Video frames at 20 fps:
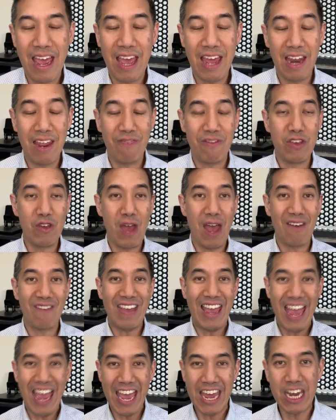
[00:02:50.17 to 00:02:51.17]
And if you have
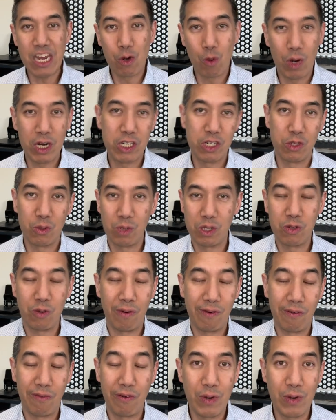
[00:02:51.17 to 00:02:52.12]
any questions whatsoever,